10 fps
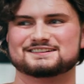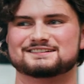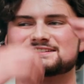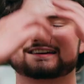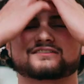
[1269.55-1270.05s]

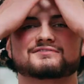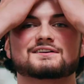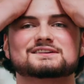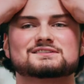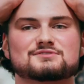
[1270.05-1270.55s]
It's kind of
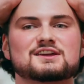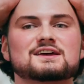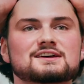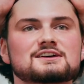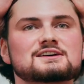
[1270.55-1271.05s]
funny to me
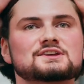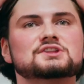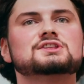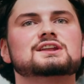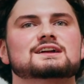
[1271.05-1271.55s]

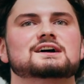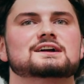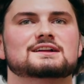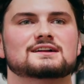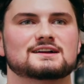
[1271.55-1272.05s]
that I
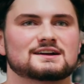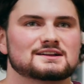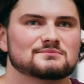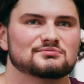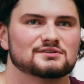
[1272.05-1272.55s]
got
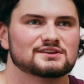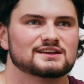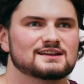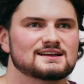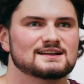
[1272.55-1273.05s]

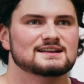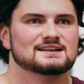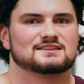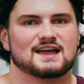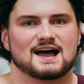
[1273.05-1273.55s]
completely
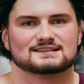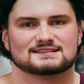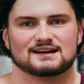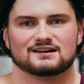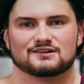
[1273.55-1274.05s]

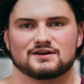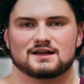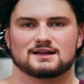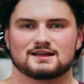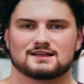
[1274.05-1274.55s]
gassed out of,
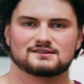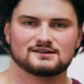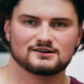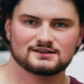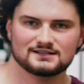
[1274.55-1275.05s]

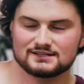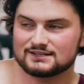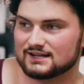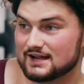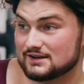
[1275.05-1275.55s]

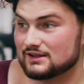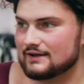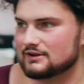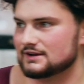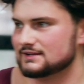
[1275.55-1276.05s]
and
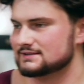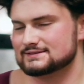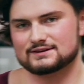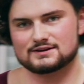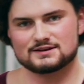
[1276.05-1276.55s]
11,
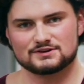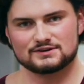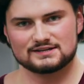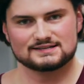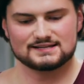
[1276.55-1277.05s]
so I
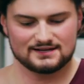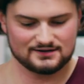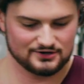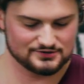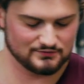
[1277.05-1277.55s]
couldn't hit
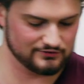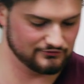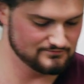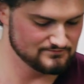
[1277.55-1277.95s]
10 or 12.